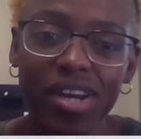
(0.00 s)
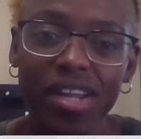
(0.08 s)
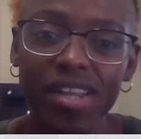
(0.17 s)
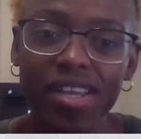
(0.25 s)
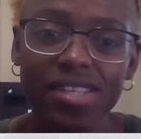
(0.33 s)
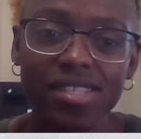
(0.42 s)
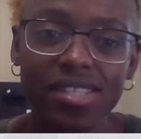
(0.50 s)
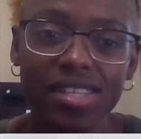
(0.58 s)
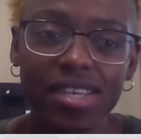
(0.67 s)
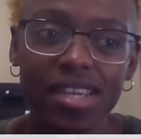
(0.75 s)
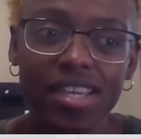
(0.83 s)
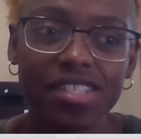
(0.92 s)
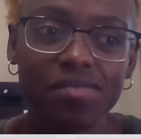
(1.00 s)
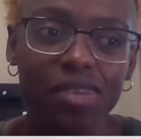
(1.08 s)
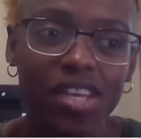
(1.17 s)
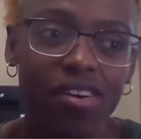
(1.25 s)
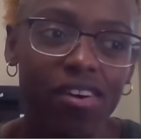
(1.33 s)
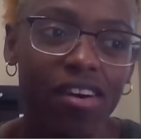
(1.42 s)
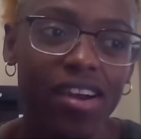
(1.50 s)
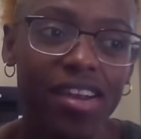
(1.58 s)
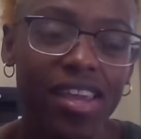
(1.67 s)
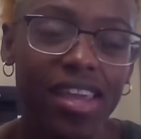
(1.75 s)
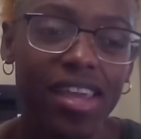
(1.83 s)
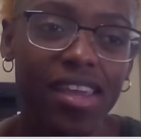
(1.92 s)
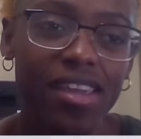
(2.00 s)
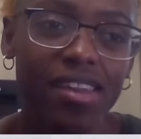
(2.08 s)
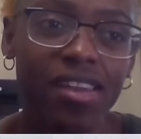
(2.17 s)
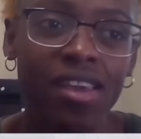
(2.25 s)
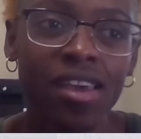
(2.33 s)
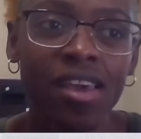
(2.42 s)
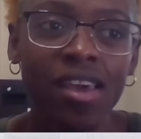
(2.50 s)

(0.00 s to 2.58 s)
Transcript: But it's it's been hard and